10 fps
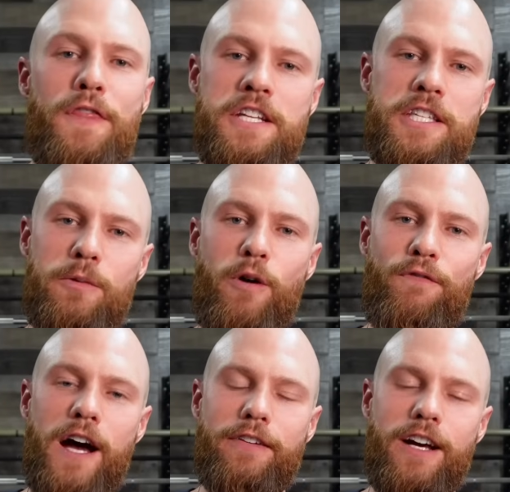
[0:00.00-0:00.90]
This is the Whoop
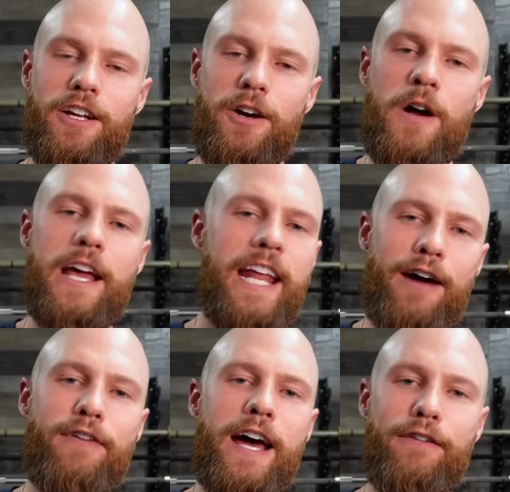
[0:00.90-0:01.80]
5.0, and
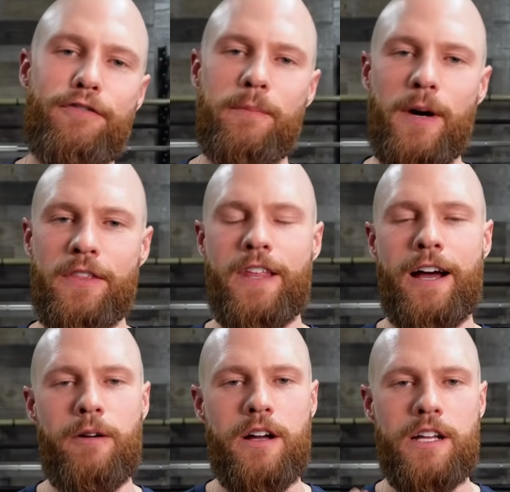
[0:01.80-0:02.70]
I've had it for a month
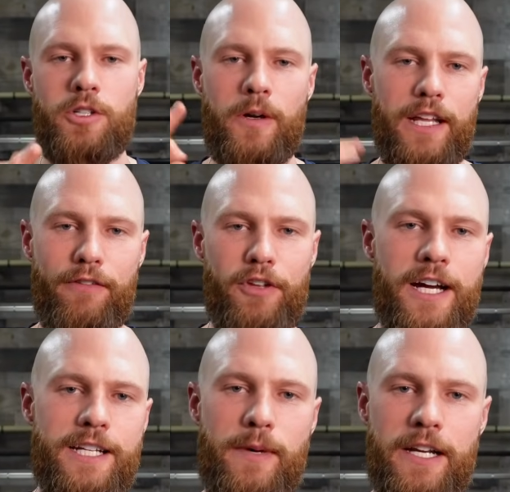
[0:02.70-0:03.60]
now, so I want to give you
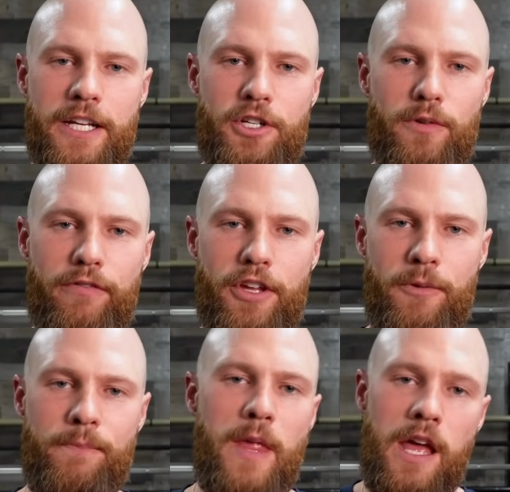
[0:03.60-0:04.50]
guys my initial review.
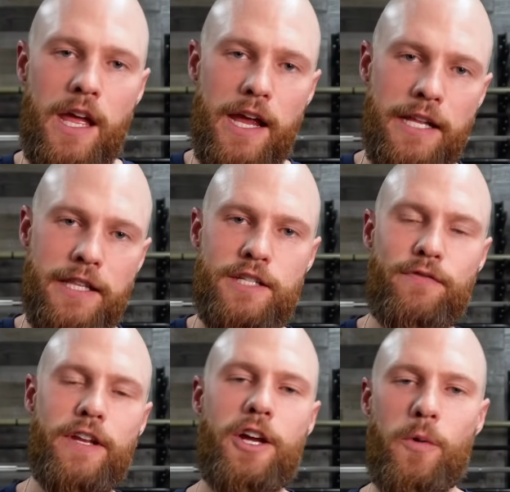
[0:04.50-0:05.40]
In this
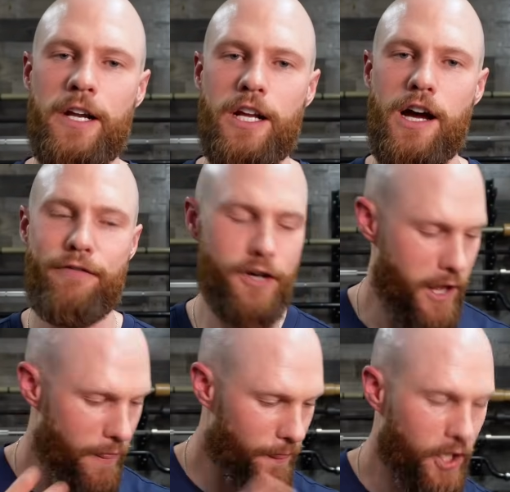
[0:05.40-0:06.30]
video, we're going to
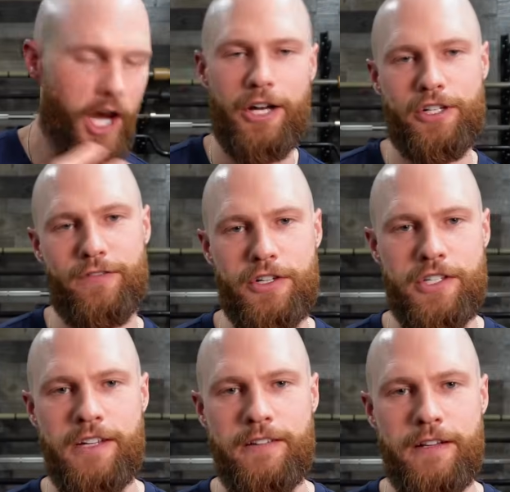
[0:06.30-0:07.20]
cover the
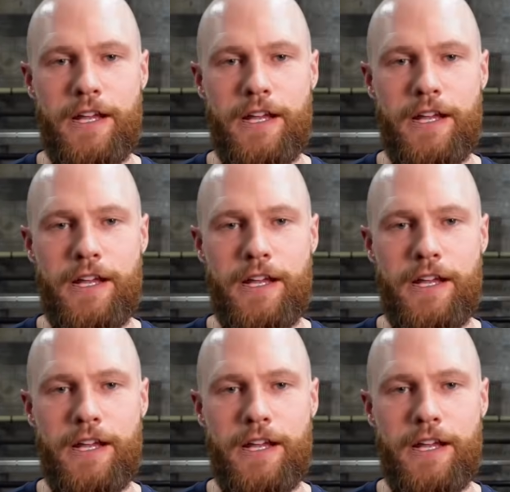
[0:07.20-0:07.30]
controversy,